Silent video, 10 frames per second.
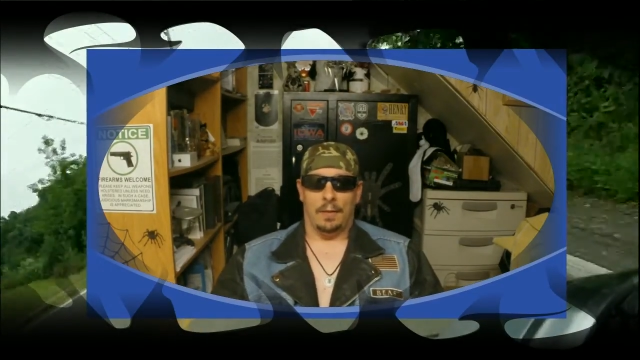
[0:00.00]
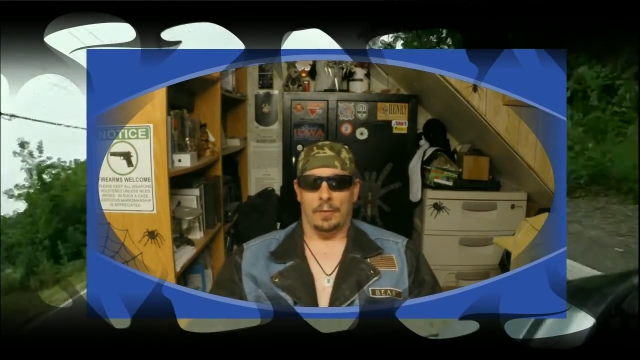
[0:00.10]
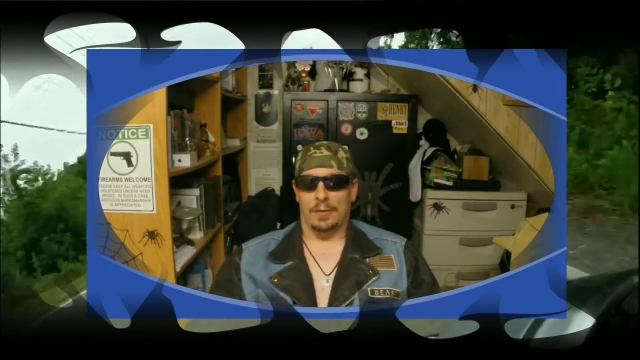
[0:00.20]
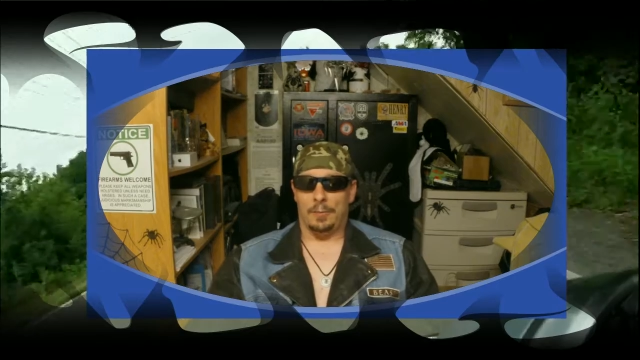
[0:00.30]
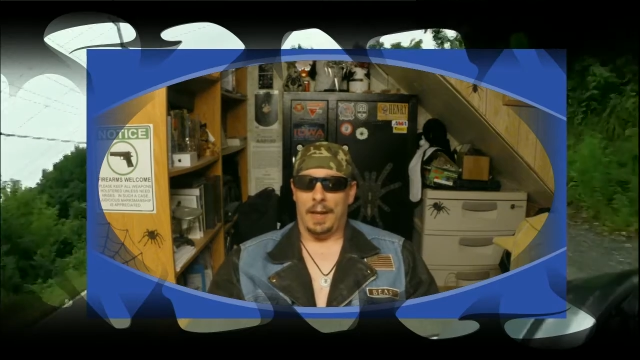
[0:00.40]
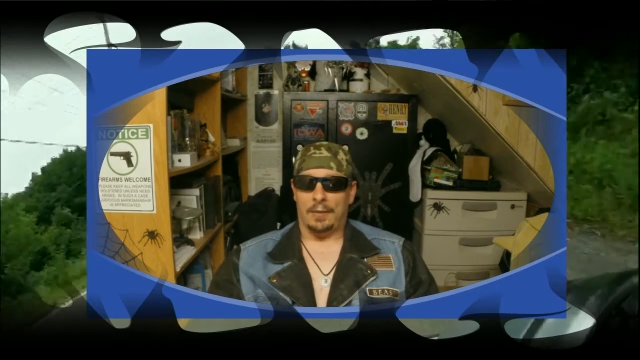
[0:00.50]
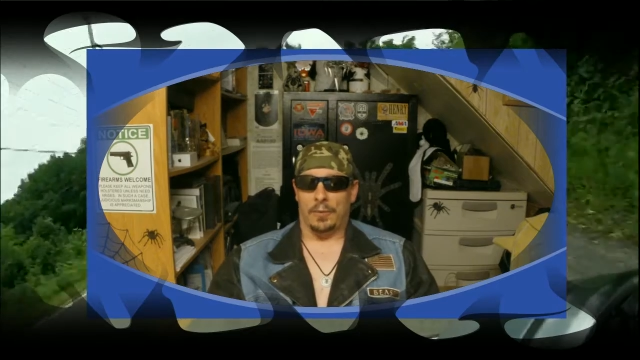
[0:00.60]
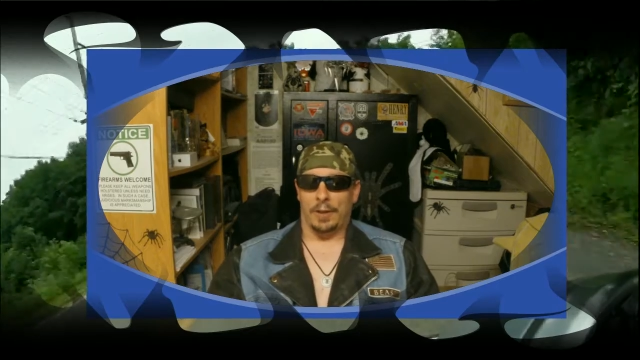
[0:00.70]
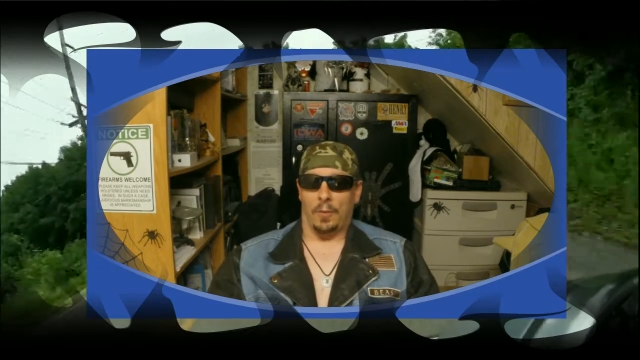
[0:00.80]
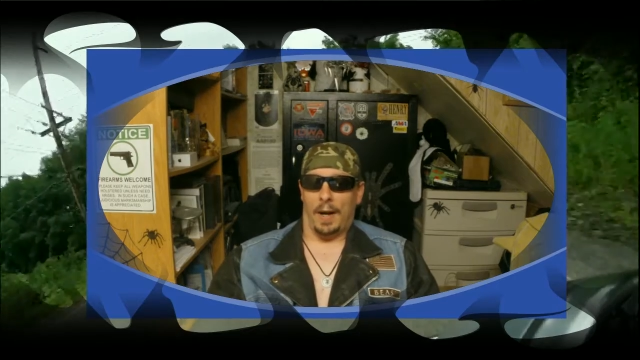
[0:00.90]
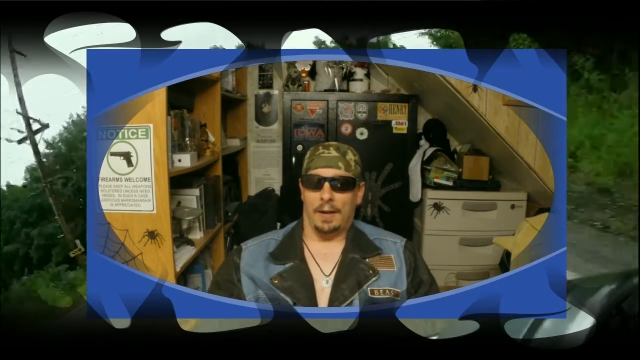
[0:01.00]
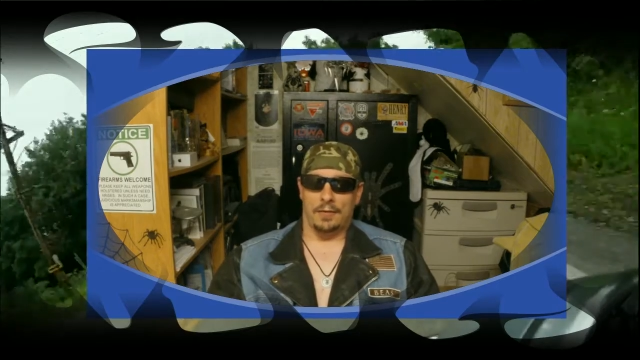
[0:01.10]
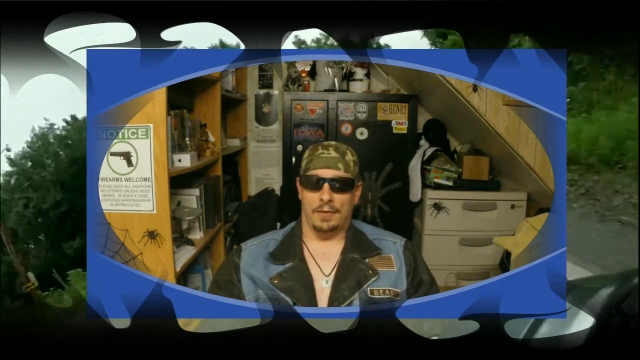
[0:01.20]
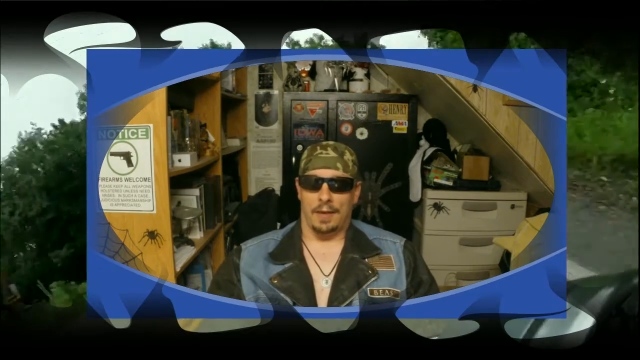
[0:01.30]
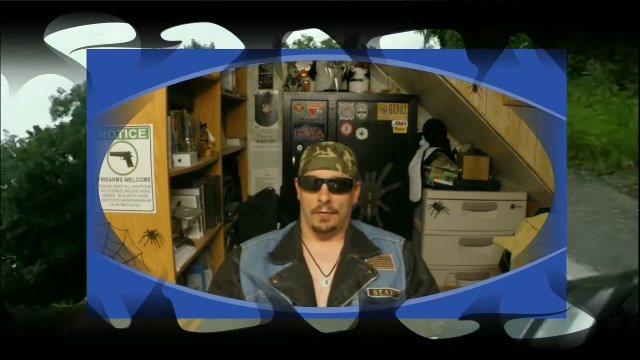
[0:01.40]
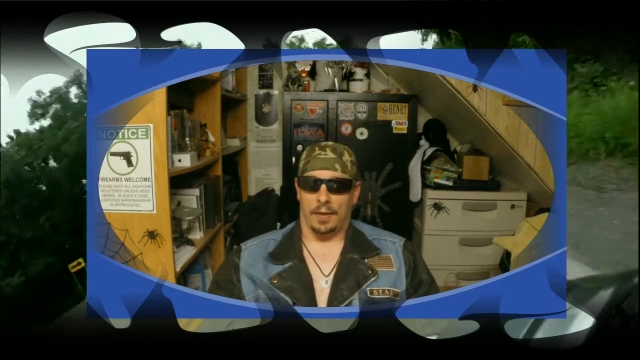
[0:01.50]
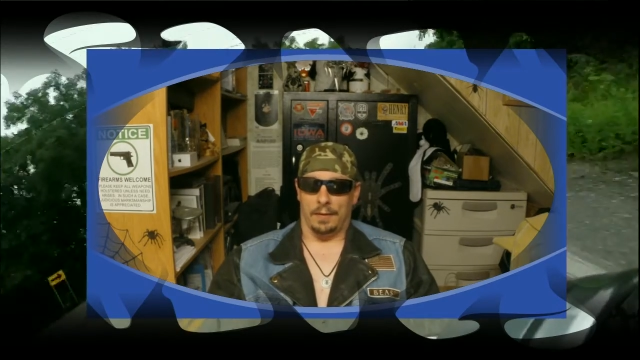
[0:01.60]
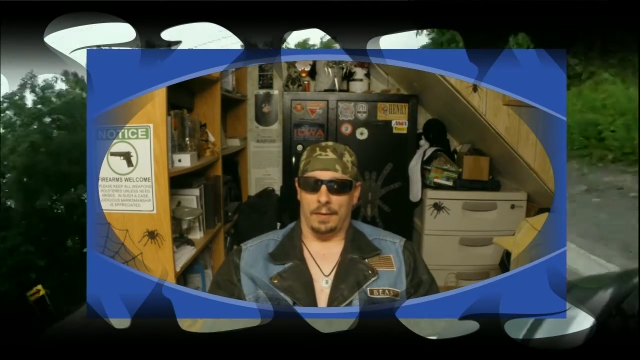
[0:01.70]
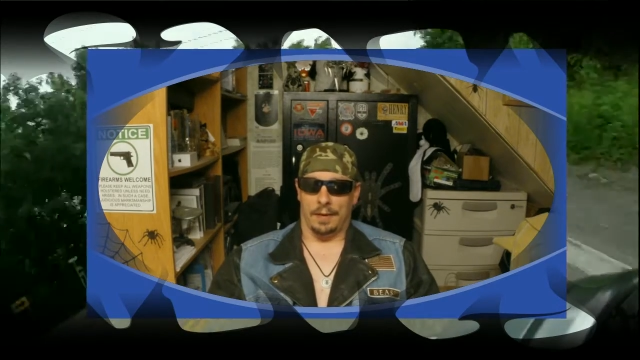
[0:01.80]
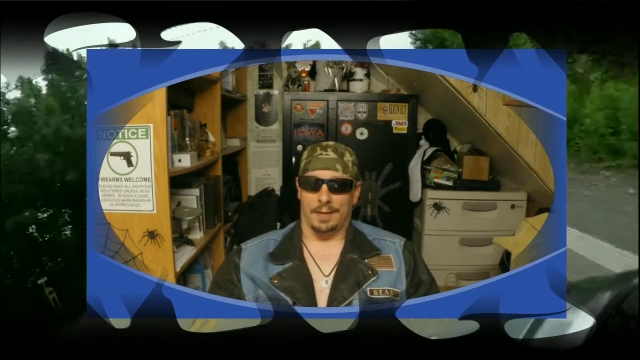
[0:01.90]
Respect requires another,
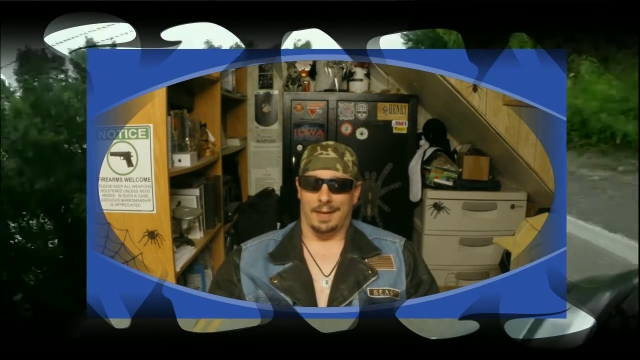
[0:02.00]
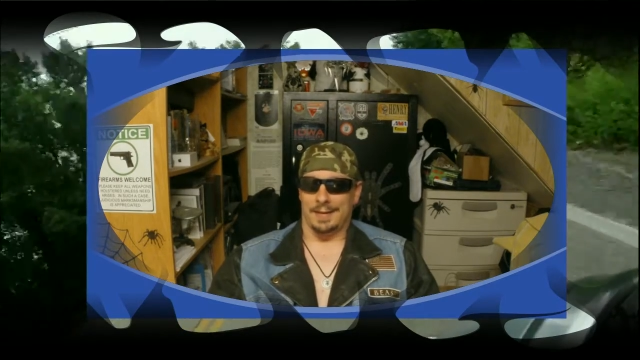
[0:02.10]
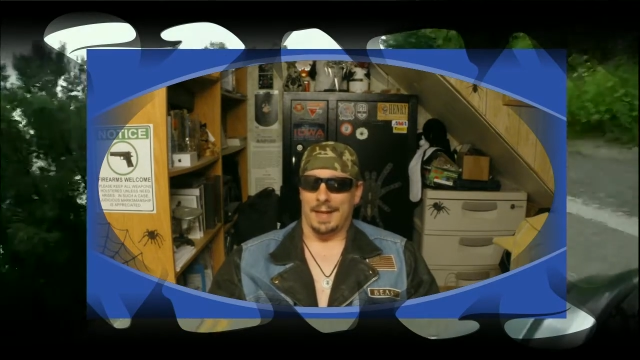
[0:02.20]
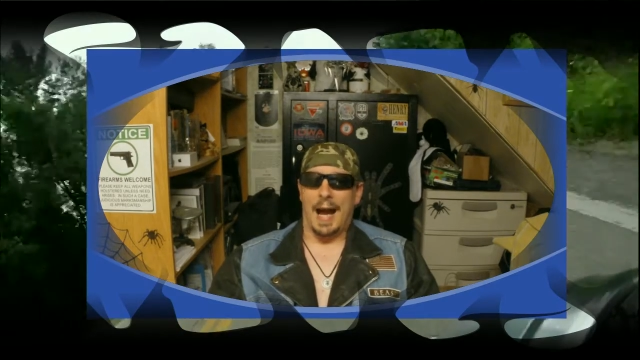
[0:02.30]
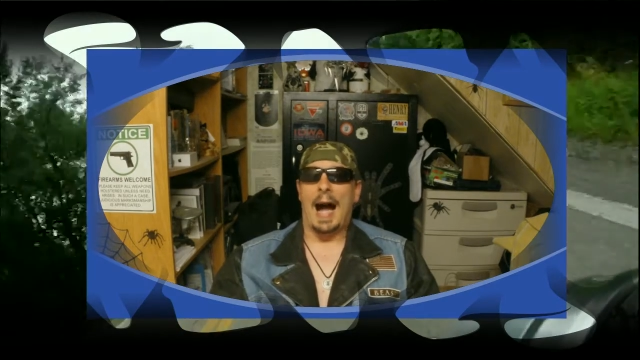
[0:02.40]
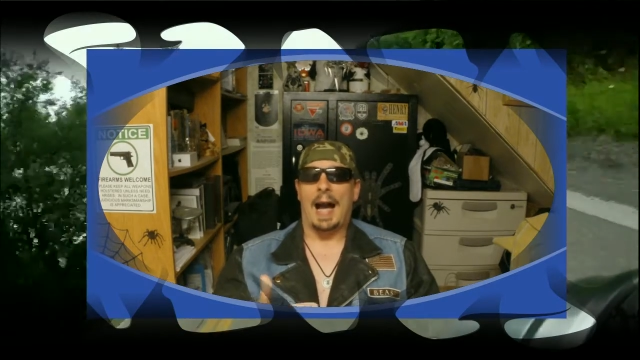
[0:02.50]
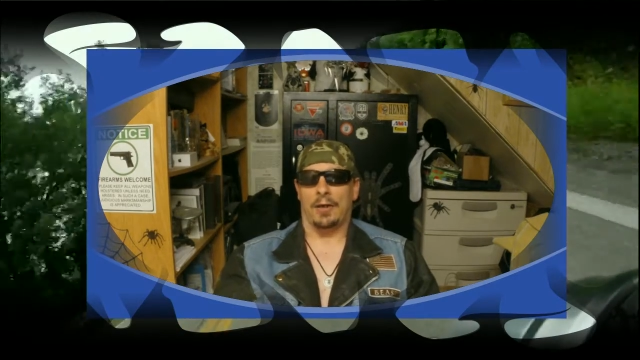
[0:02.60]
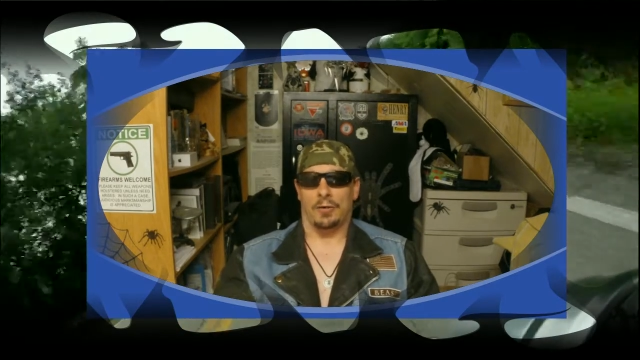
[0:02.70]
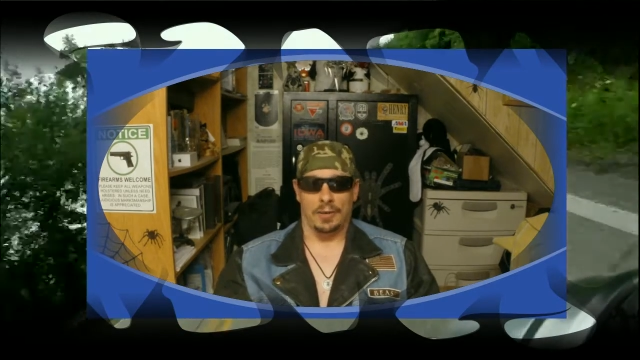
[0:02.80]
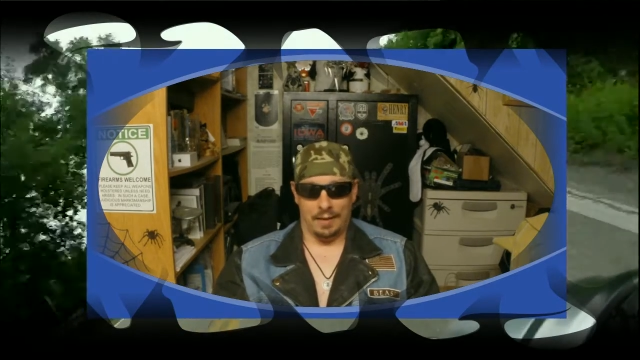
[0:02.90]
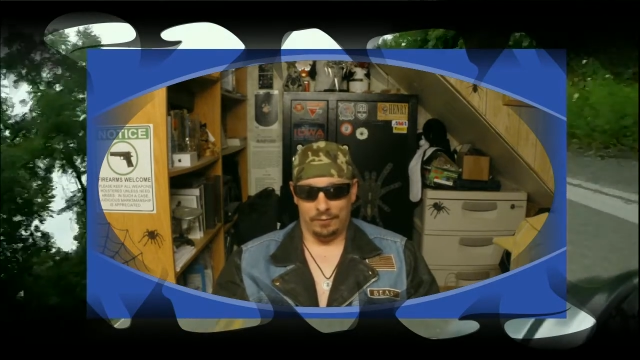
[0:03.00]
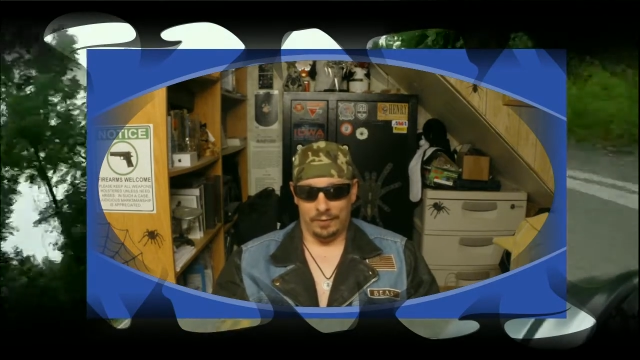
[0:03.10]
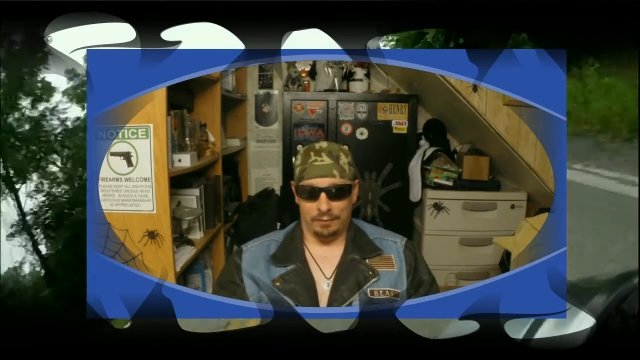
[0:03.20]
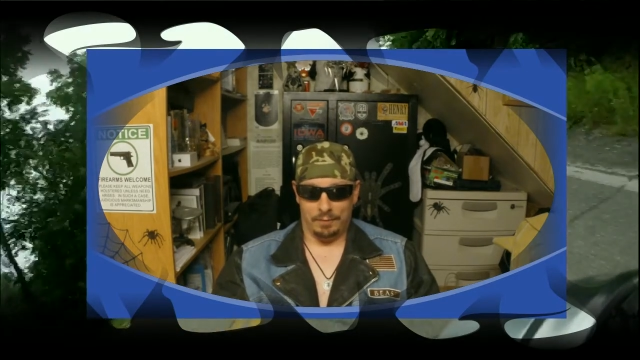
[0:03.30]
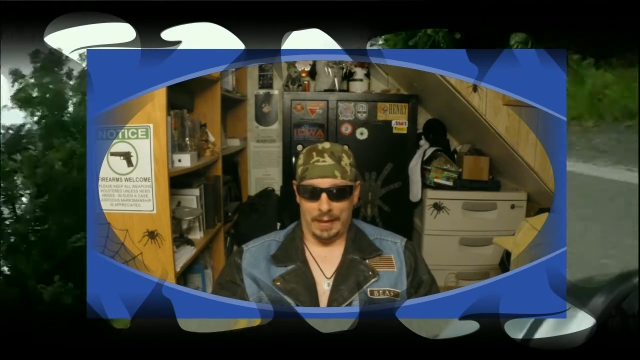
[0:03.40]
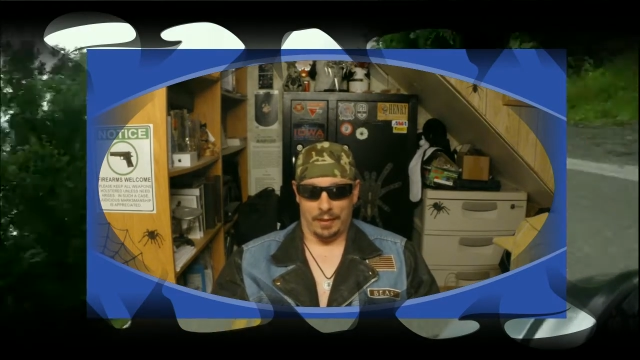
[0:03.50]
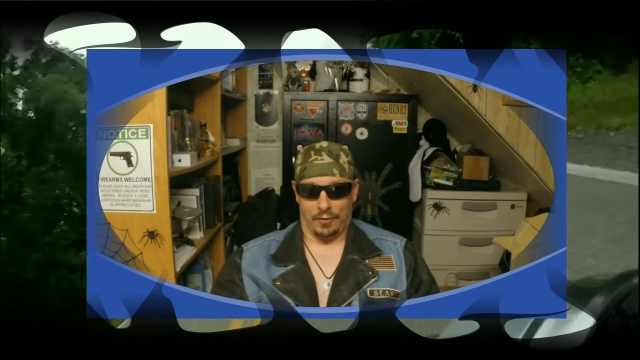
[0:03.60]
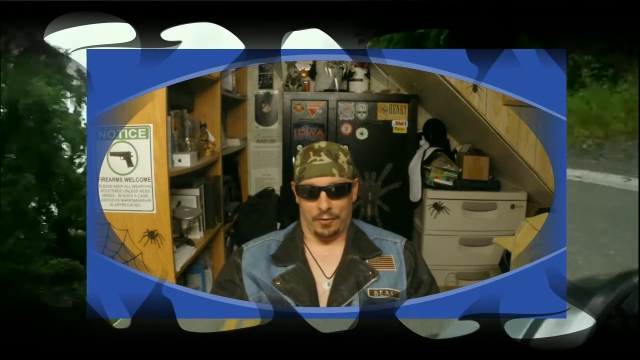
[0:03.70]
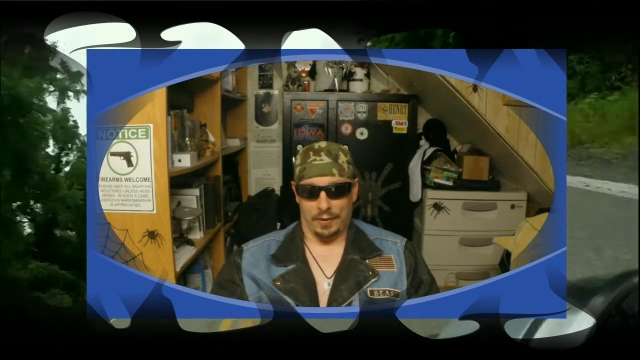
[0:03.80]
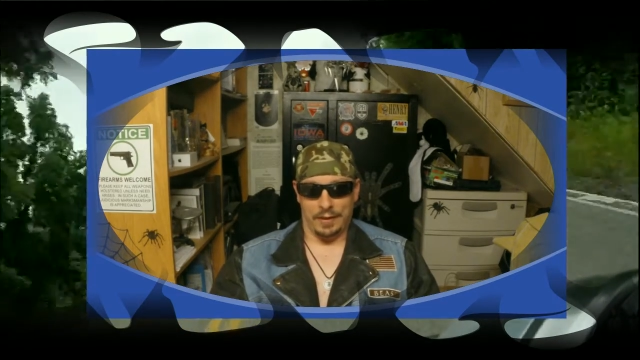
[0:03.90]
is a, is a higher level of being
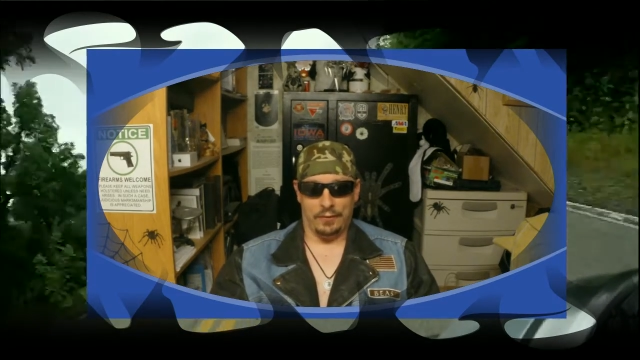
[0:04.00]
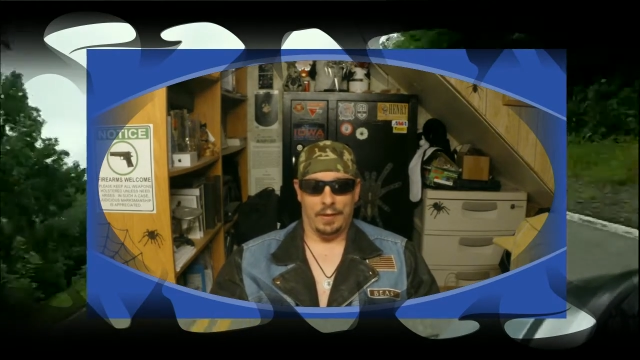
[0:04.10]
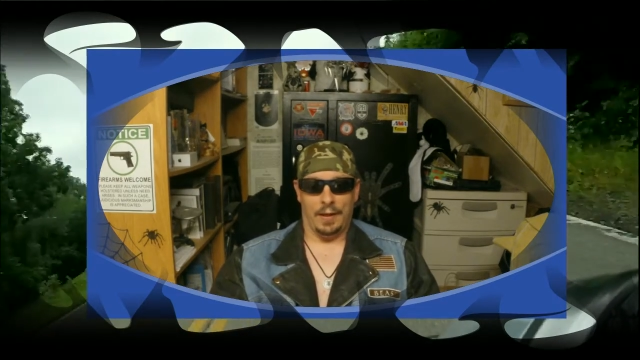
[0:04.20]
courteous,